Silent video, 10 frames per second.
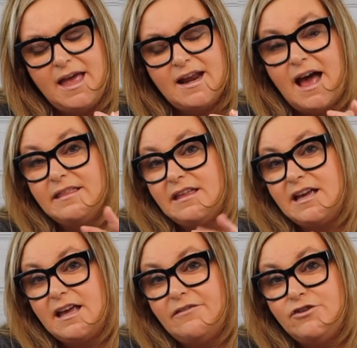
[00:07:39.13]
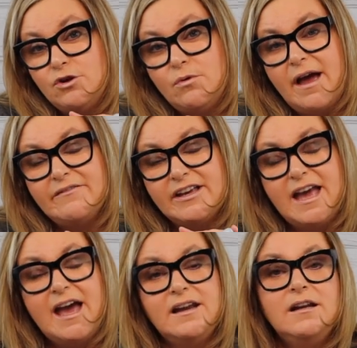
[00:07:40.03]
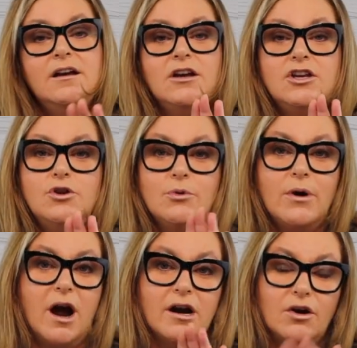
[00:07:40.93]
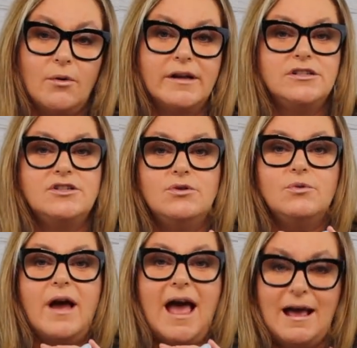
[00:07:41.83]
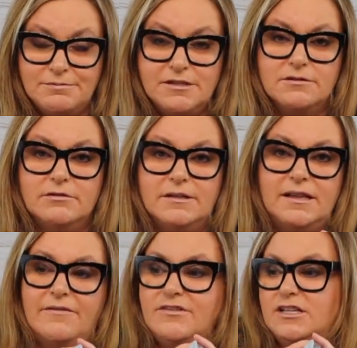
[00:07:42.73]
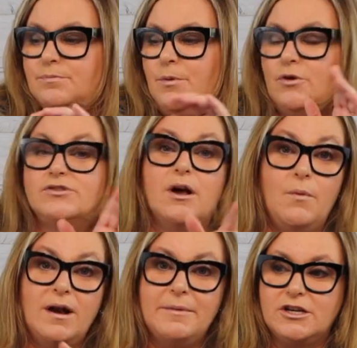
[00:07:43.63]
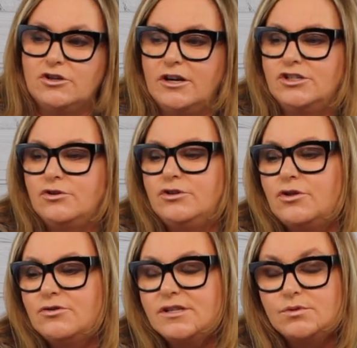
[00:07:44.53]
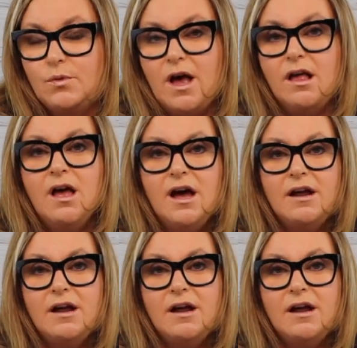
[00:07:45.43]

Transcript: And I think if you have a cat, you are going to absolutely love these bowls. So I want to make sure I showed you those as well.